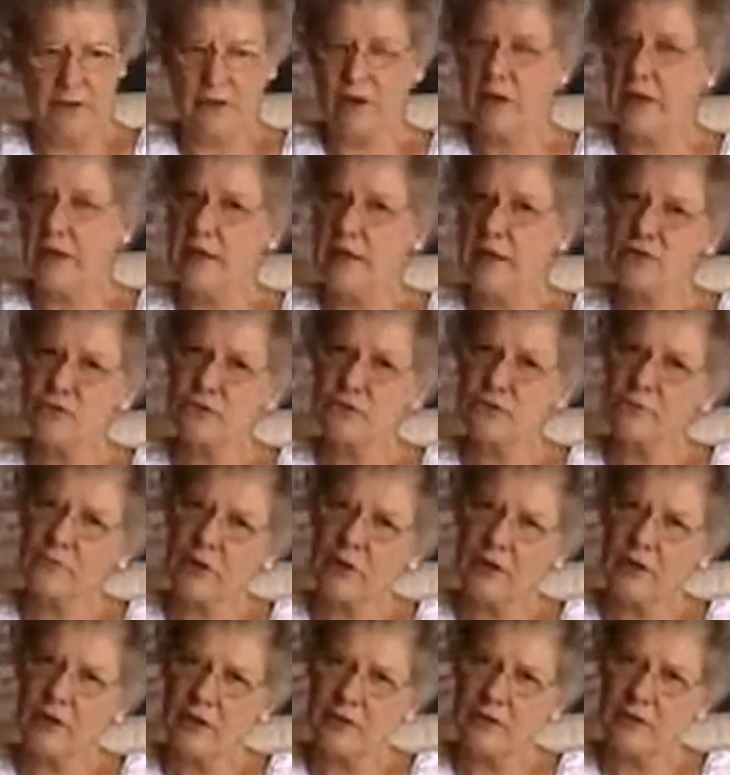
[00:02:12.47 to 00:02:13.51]
in the classroom
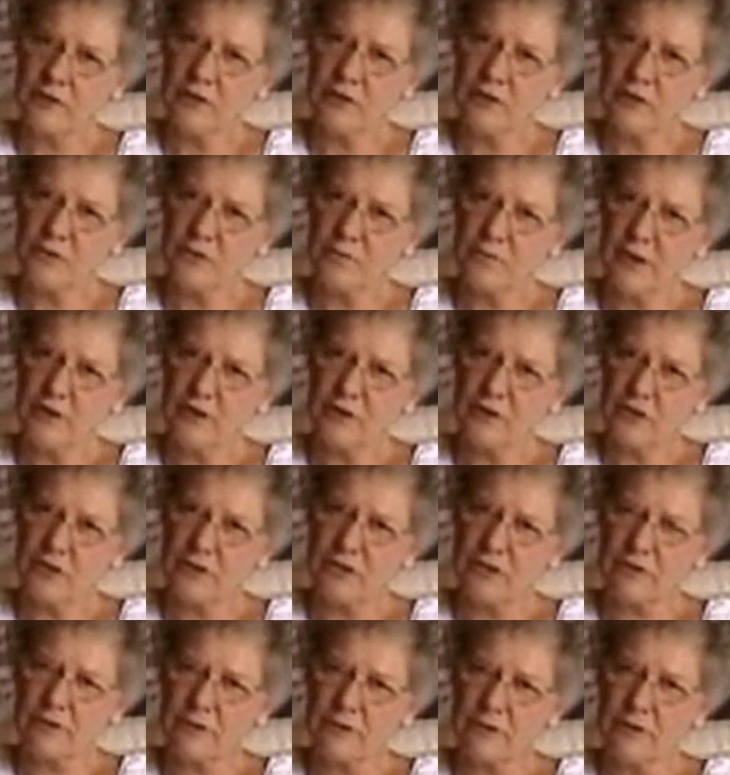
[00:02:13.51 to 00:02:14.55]
I can't teach my
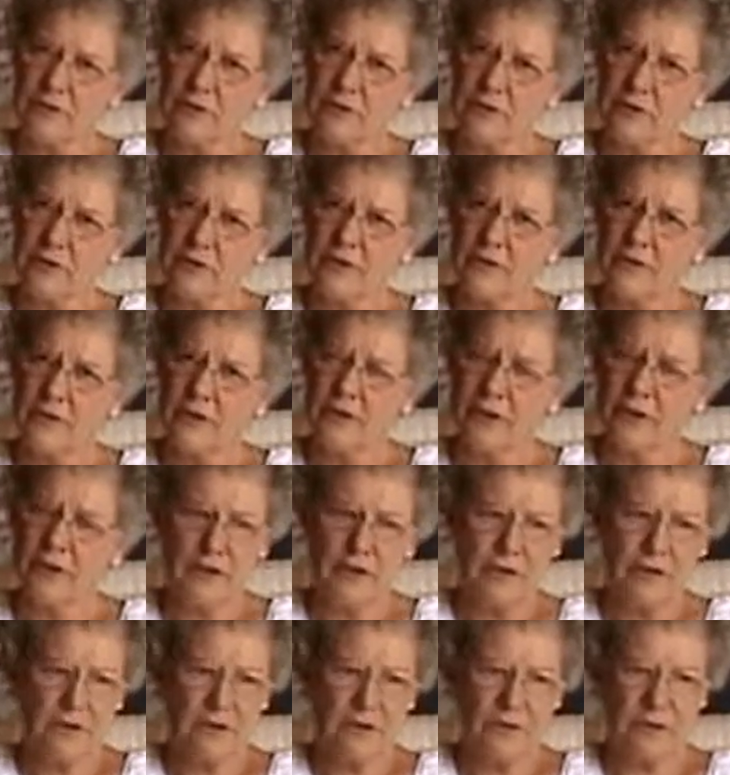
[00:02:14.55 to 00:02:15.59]
children.
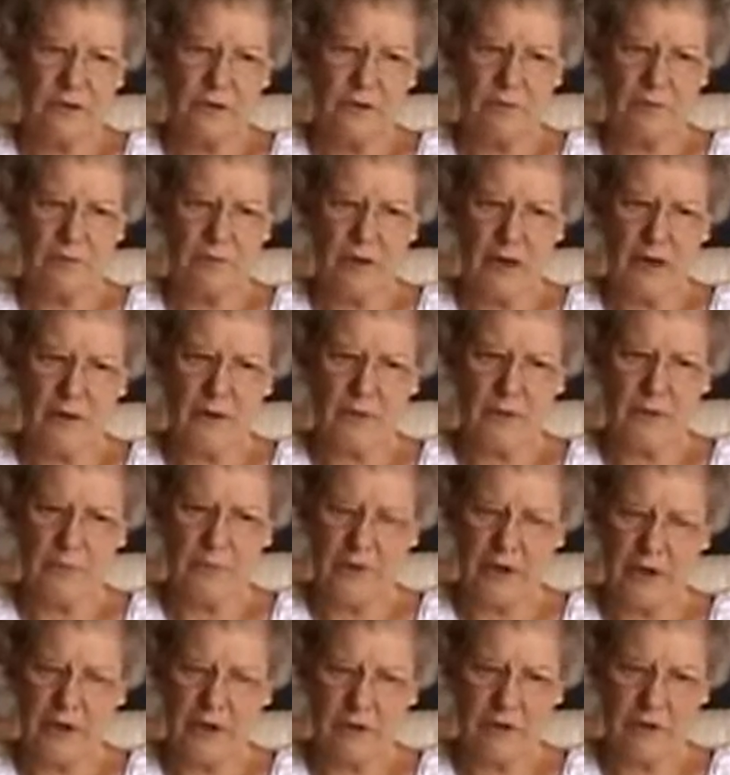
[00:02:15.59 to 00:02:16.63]
The problem
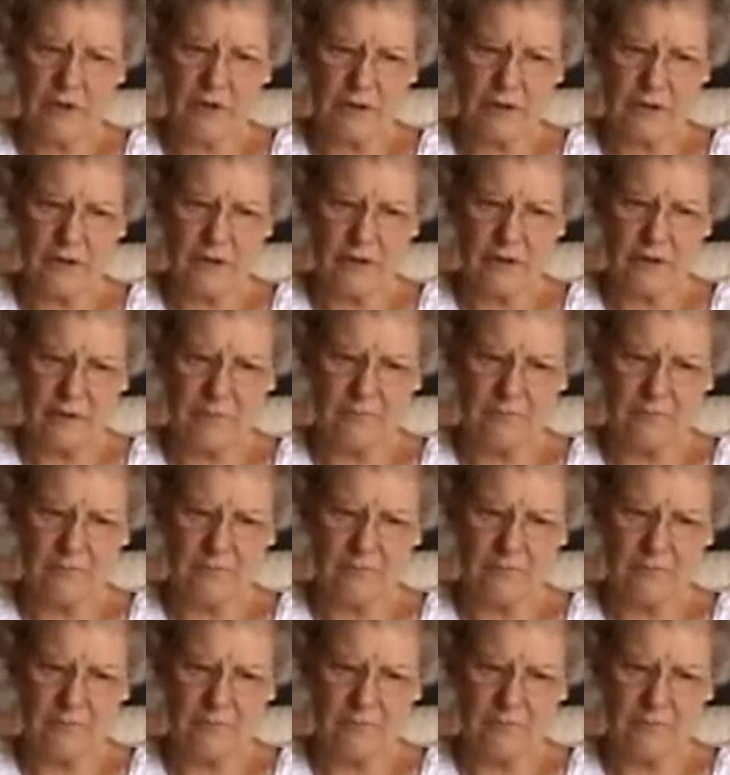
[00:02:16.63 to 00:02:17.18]
there